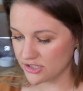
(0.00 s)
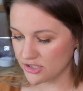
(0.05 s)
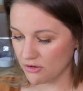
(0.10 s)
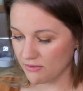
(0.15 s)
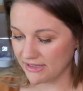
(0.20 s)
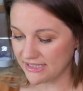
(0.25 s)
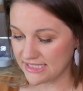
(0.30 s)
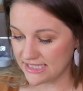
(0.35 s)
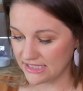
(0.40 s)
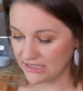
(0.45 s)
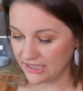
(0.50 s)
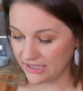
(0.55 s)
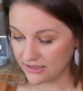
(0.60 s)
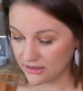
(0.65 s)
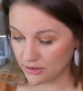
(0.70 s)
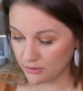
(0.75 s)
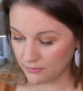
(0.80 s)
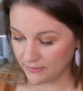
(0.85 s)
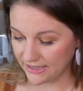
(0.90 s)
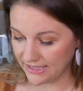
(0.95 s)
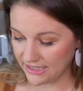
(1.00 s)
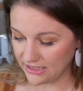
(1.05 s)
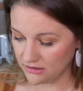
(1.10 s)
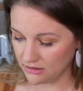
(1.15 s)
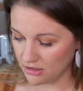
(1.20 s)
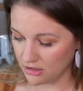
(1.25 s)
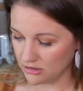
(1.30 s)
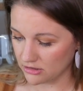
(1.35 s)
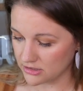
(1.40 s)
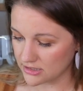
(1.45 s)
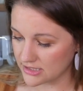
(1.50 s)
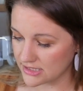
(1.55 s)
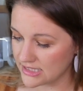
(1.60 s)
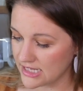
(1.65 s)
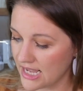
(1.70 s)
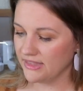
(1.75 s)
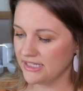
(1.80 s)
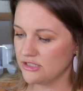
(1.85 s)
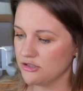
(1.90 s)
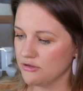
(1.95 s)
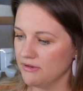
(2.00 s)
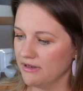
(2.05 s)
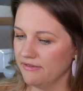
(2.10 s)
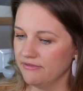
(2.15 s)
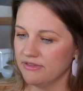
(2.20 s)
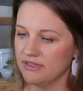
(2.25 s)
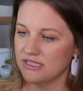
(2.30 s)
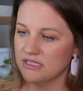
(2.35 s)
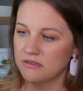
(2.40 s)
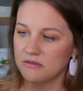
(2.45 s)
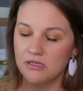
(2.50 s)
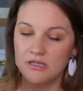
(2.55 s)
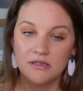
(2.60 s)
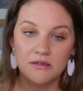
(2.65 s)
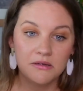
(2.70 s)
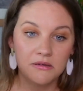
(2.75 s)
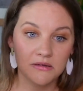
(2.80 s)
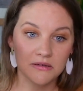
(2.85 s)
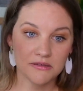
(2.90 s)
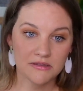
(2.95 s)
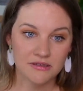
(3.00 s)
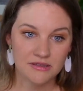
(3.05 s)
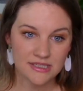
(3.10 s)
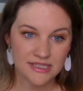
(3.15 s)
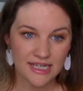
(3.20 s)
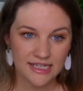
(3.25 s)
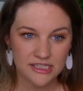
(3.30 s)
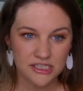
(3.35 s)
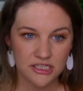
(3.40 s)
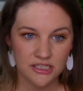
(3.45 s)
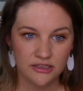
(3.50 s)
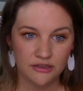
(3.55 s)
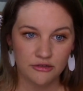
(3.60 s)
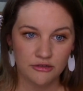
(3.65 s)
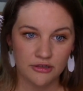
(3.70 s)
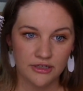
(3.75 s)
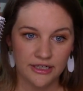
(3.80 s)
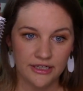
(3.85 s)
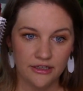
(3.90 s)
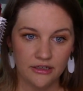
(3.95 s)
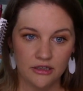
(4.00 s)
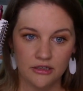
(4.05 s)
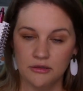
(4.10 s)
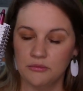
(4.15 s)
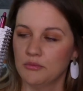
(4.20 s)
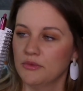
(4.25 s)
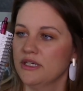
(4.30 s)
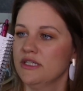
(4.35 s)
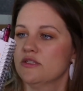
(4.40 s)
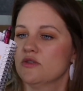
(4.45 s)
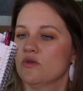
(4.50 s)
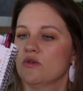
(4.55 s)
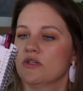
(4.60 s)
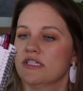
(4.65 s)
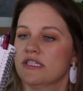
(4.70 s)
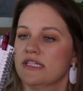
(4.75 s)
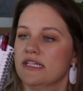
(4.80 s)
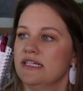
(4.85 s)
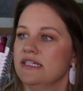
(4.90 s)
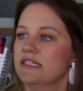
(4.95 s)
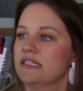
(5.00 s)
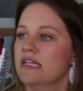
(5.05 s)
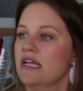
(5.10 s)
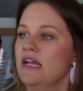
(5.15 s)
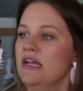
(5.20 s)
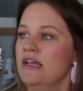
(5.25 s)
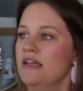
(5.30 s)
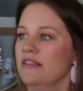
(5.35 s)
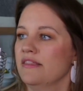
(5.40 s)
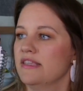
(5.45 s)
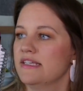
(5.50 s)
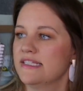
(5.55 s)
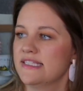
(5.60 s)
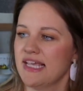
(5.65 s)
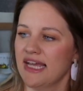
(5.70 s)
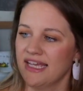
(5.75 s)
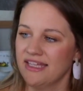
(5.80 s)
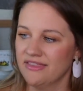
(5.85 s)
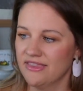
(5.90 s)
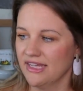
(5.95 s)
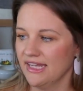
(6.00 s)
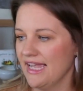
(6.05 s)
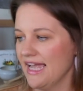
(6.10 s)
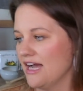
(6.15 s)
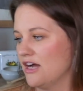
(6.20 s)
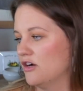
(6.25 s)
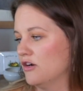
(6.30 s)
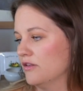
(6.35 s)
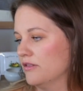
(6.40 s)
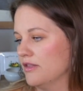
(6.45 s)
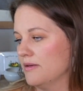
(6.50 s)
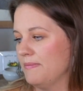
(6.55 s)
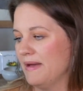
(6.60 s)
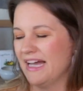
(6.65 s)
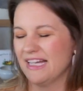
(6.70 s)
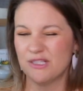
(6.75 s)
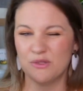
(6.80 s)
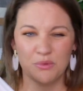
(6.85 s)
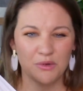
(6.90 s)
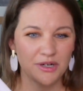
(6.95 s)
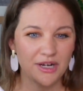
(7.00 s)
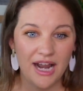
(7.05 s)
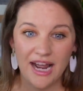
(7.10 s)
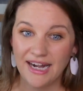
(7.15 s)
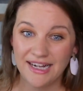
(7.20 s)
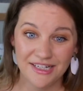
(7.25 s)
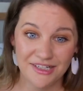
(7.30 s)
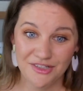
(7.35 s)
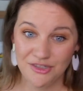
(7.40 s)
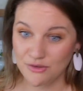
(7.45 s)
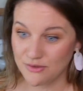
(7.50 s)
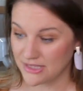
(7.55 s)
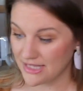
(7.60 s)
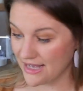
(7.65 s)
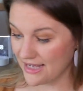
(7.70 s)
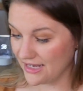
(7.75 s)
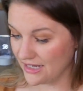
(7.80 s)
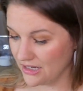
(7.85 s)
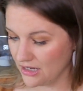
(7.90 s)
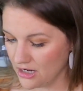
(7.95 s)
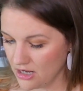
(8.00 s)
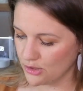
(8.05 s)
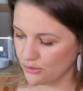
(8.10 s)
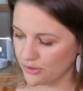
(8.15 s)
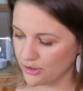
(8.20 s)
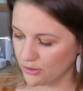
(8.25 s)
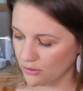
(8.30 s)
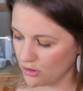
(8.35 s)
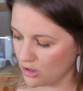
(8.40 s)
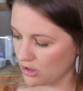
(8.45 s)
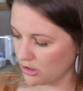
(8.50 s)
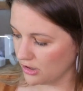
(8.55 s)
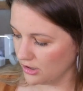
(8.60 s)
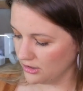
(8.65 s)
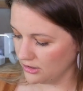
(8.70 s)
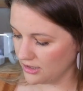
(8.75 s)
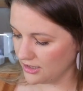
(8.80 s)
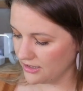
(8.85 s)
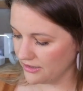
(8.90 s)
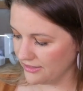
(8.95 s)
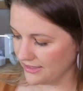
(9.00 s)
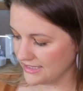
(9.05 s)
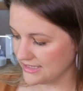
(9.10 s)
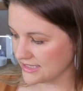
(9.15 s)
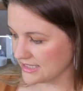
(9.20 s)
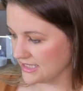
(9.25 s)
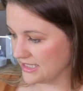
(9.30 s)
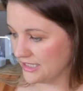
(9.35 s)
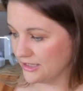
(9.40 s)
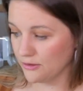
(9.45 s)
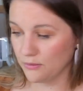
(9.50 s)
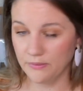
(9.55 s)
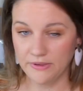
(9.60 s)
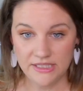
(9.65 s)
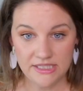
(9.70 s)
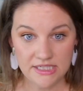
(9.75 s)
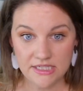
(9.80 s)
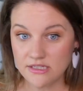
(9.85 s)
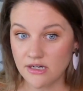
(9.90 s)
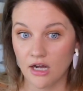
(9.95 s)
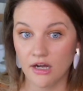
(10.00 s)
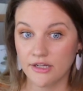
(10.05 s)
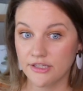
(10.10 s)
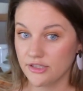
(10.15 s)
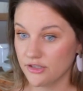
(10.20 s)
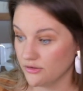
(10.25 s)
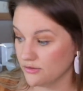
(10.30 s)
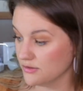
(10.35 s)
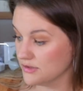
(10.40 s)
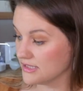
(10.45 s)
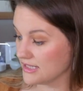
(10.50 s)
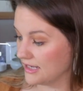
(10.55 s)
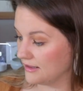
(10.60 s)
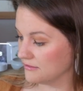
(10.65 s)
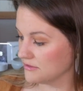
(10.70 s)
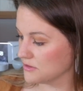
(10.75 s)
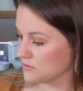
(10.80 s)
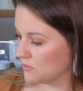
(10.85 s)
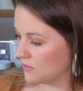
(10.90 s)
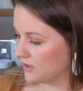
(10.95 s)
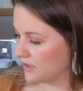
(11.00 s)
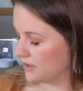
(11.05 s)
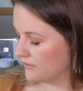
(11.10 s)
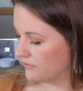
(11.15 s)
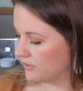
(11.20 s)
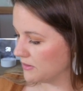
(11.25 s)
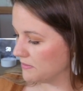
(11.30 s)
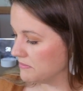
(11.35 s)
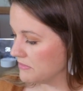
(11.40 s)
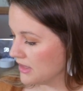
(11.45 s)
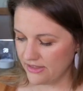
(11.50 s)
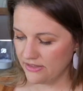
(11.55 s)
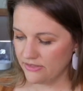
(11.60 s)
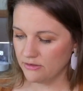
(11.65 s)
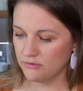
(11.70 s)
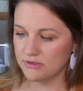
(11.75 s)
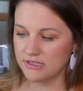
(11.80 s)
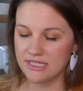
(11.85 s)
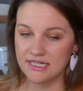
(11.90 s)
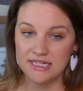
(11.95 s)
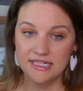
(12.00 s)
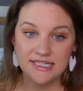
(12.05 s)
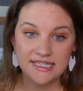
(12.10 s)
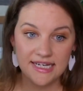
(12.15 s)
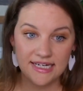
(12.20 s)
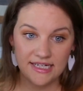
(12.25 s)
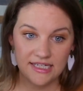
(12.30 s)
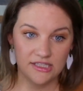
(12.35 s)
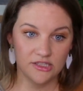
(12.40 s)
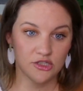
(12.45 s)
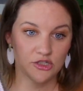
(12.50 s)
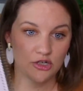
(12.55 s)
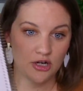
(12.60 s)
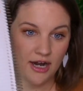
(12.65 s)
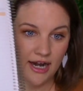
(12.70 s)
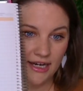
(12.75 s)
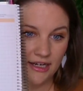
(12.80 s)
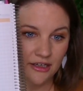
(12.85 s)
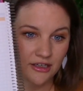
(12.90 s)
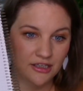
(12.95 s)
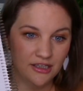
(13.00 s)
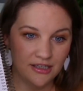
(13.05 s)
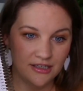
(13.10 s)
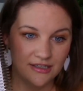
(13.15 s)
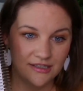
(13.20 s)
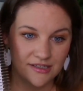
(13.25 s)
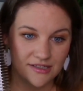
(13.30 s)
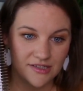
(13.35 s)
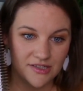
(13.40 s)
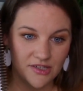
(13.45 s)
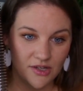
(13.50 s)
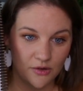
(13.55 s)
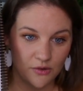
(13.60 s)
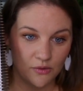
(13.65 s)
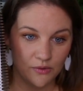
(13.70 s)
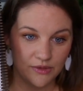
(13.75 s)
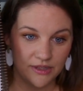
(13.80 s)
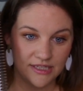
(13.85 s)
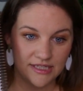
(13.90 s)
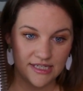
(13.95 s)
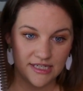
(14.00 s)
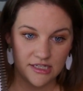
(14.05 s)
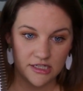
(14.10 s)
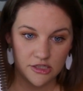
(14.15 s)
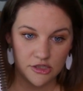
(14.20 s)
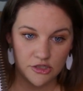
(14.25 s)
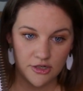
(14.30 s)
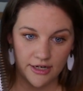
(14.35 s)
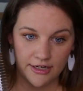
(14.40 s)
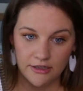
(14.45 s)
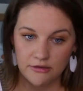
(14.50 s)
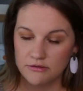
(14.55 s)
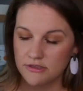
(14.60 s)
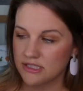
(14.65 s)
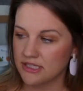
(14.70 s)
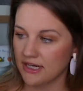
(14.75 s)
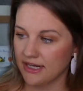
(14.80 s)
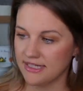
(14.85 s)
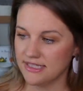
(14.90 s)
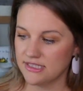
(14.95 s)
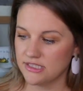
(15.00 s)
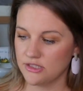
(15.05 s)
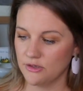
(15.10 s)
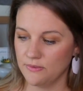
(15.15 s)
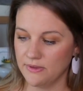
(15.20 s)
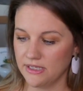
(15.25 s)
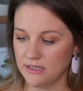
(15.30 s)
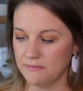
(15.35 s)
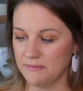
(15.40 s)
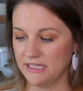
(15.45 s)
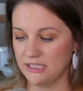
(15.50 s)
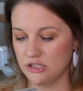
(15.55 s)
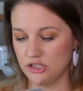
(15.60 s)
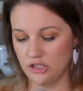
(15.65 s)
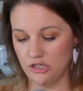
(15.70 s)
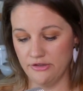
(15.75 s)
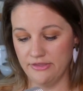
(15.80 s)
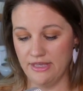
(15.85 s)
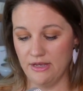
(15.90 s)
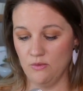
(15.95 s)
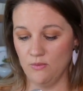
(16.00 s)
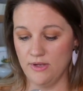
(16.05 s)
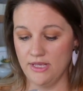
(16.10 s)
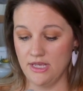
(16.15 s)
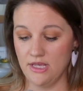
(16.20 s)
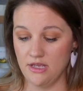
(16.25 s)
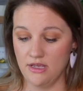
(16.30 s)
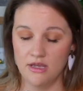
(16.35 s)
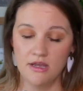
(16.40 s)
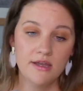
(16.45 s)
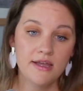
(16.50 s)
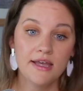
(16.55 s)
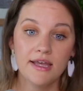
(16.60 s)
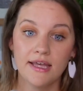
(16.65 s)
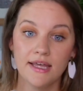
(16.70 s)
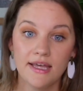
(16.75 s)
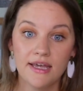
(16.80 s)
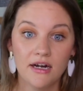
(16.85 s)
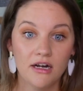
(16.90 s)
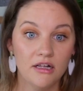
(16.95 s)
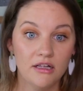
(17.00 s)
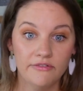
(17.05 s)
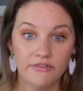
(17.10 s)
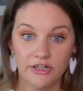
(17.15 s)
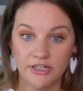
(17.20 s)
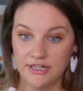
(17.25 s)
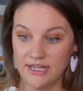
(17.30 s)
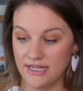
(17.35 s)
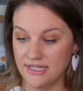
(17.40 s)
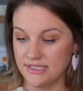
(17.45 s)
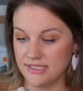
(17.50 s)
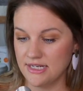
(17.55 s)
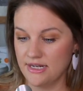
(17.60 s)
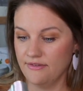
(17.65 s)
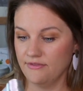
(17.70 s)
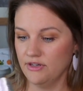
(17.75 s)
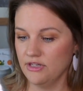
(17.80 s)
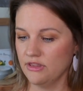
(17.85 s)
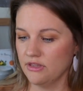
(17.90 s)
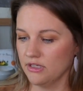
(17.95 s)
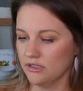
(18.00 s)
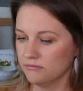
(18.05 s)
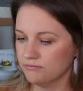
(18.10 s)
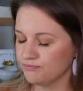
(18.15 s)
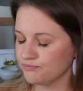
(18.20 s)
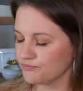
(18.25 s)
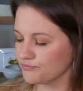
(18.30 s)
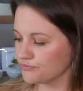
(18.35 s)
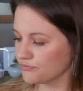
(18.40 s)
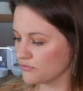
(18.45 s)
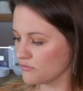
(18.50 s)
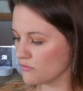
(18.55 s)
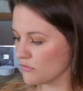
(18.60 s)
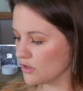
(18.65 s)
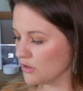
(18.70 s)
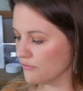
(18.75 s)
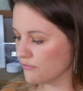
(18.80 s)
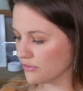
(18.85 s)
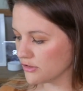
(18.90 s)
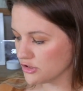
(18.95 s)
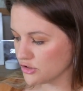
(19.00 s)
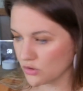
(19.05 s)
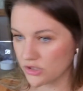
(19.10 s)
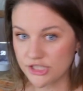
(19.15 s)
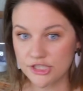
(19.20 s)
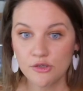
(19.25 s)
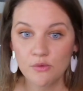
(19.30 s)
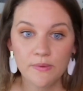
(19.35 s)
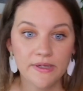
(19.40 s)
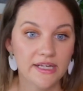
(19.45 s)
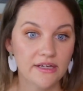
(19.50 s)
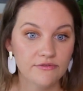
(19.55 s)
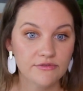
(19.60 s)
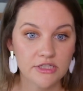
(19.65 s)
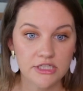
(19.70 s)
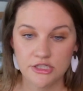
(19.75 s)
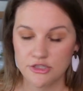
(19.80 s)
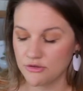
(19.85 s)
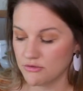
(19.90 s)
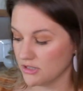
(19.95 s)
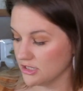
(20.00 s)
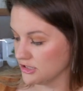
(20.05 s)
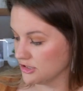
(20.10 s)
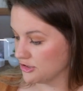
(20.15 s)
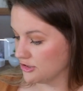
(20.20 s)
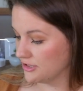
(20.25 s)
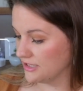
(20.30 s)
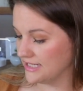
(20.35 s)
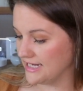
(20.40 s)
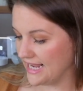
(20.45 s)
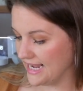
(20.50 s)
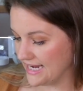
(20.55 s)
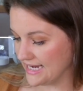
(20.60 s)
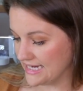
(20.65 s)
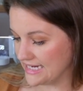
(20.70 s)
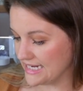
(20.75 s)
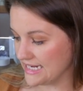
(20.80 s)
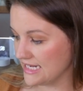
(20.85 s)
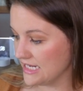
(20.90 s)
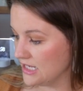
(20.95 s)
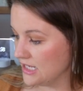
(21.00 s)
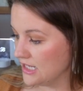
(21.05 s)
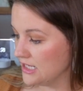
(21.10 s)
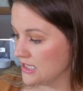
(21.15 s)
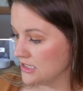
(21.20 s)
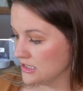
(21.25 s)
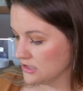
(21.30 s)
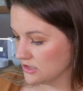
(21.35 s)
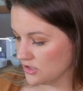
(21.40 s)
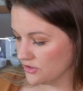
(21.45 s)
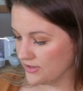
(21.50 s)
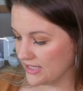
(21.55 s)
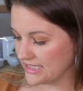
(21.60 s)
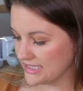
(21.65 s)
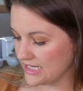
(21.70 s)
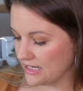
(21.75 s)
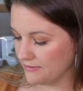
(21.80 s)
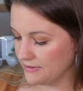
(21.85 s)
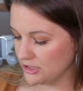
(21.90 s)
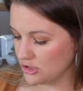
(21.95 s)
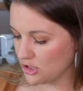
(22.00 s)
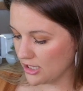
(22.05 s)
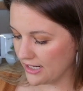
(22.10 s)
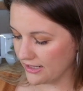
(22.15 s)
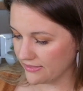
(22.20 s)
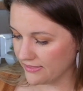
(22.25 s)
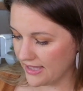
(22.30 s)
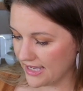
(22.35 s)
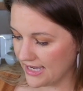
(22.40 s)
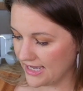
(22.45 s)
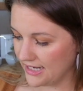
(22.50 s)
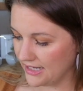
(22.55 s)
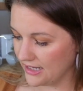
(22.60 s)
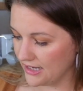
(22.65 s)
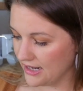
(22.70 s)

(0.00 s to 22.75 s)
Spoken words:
So I did like the reading logs. They do have this section, curriculum, resources, the site, the account, the password. I didn't use that. So there are a lot of things in here we did not use. That was one of them. And then there was an attendance tracker. So the attendance tracker was nice, so we could make sure that we hit all of our days and everything. For Georgia, we have to do 180. So that's how we track that.